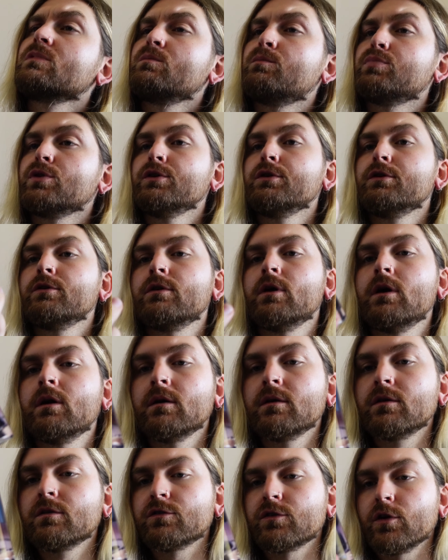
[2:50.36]
blue,
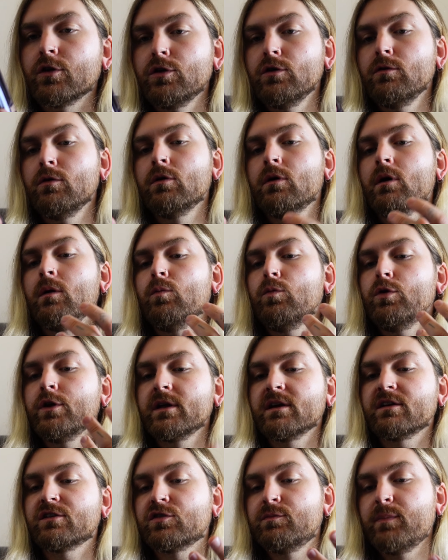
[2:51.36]
so you would
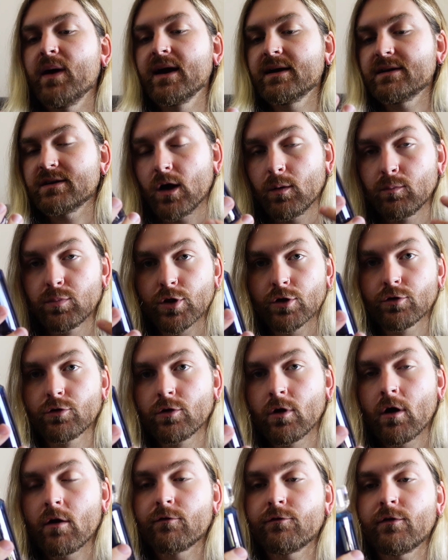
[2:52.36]
expect a
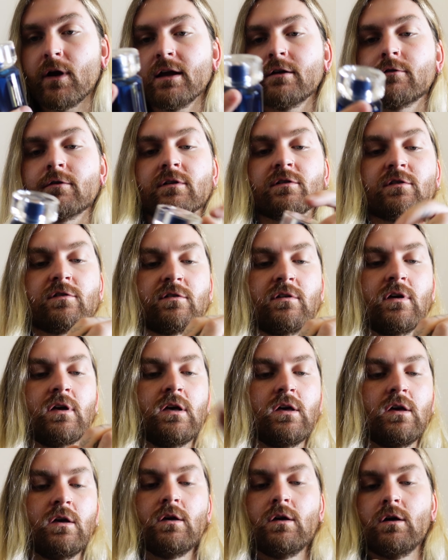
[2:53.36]
blue fragrance.
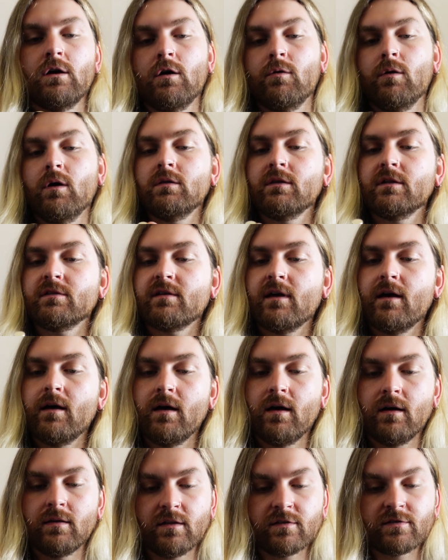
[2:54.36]
Well,
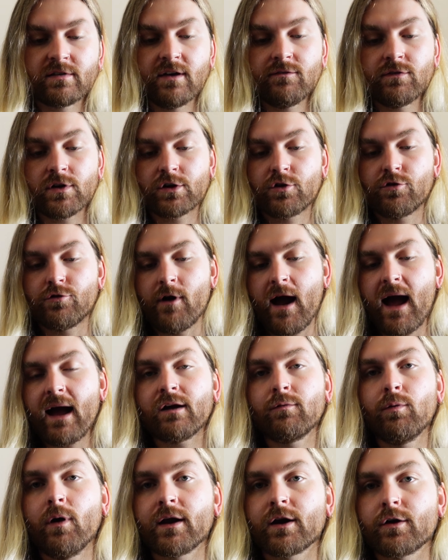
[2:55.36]
let's give it a
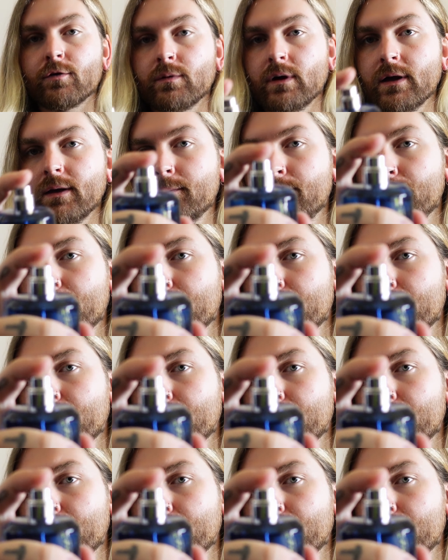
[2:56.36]
crack, why don't we?